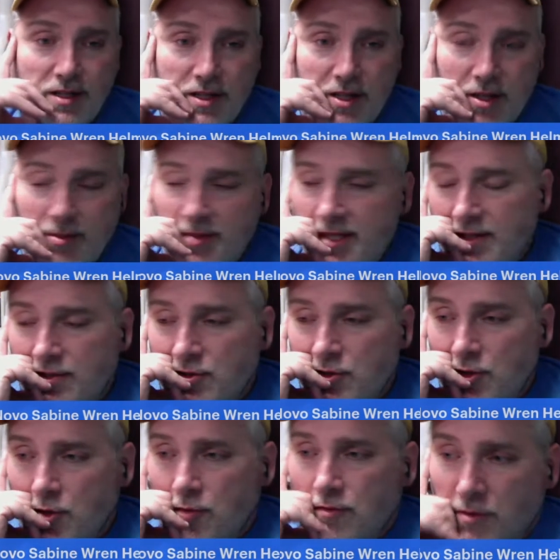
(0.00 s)
company that
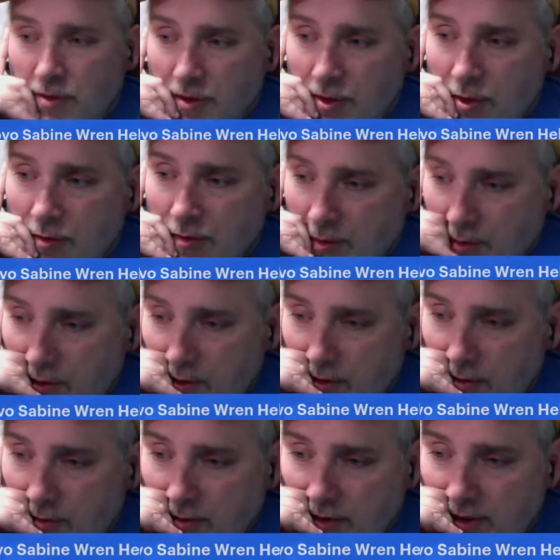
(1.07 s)
took over Anovos
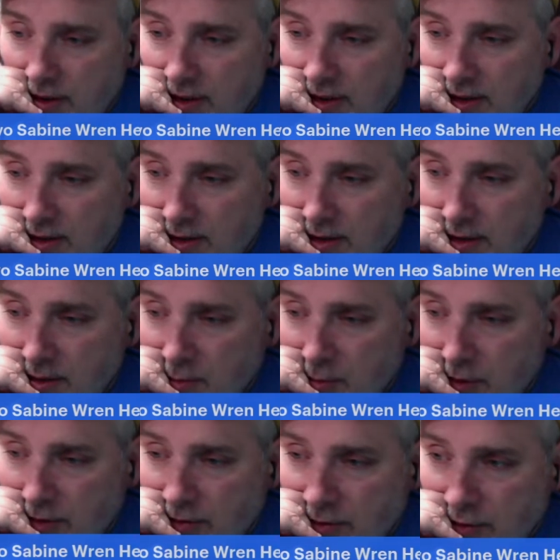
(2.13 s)
does a
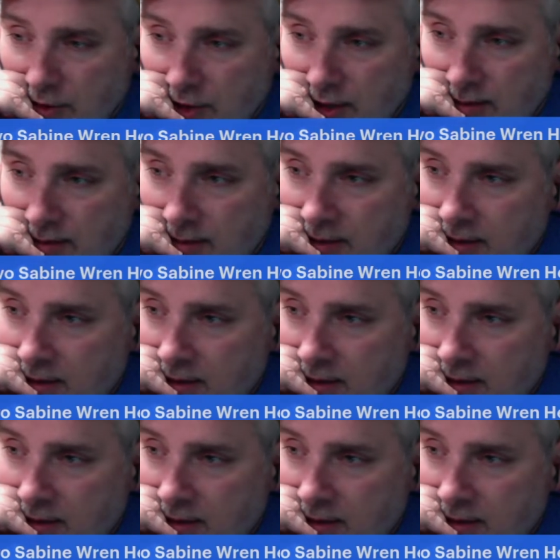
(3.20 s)
wonderful job.